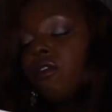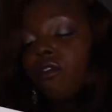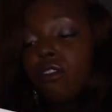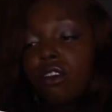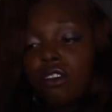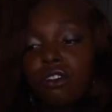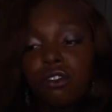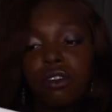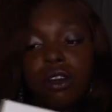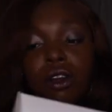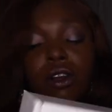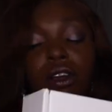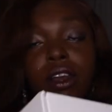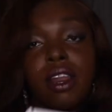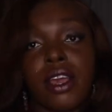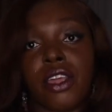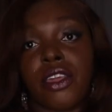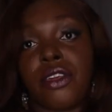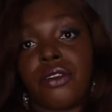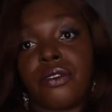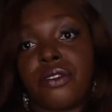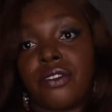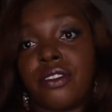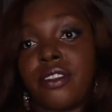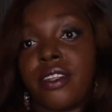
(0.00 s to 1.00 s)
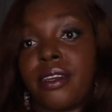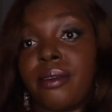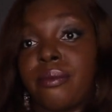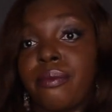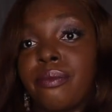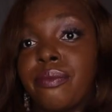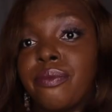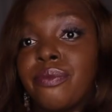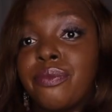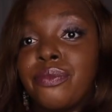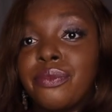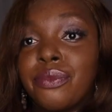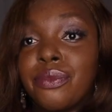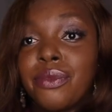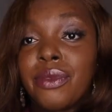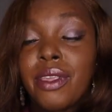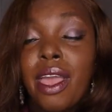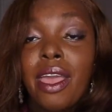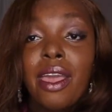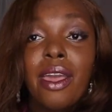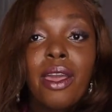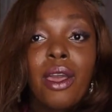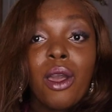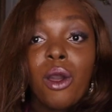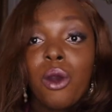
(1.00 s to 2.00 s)
Of course, we're gonna use them.
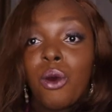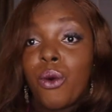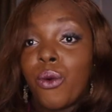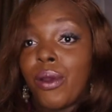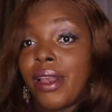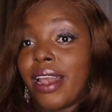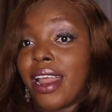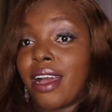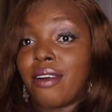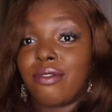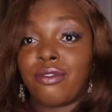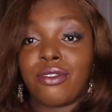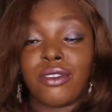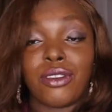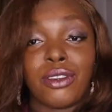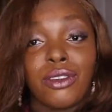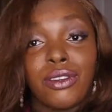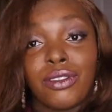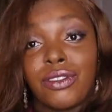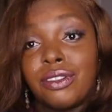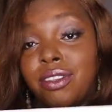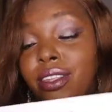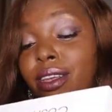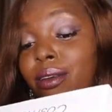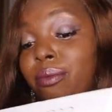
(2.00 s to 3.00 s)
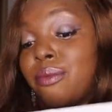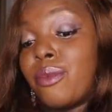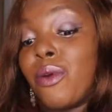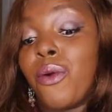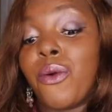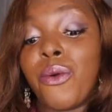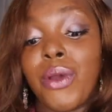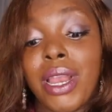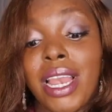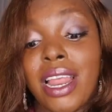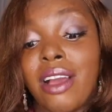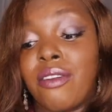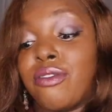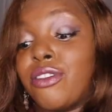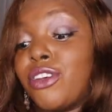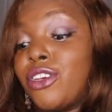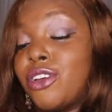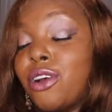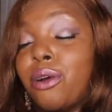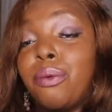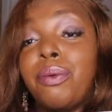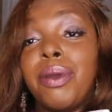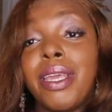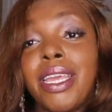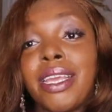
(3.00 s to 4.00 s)
We love to use them. We love
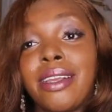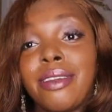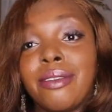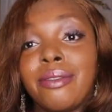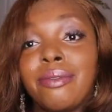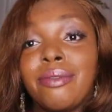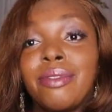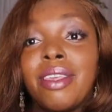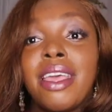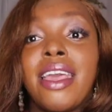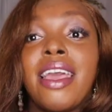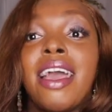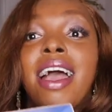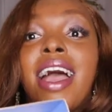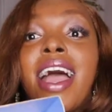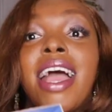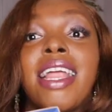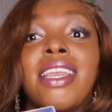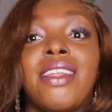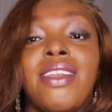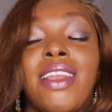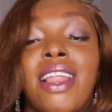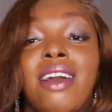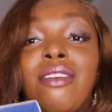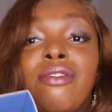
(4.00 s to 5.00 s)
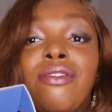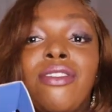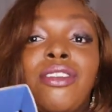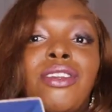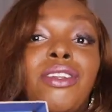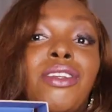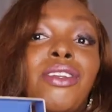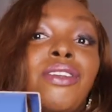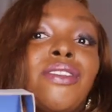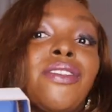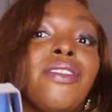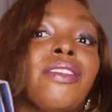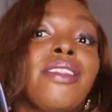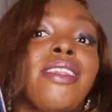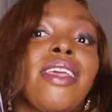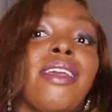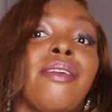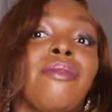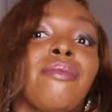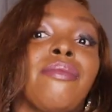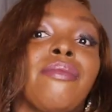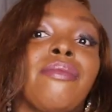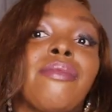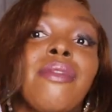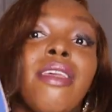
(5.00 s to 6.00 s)
shopping and we love to use
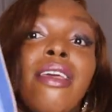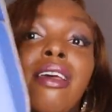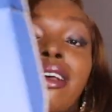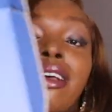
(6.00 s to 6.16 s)
them.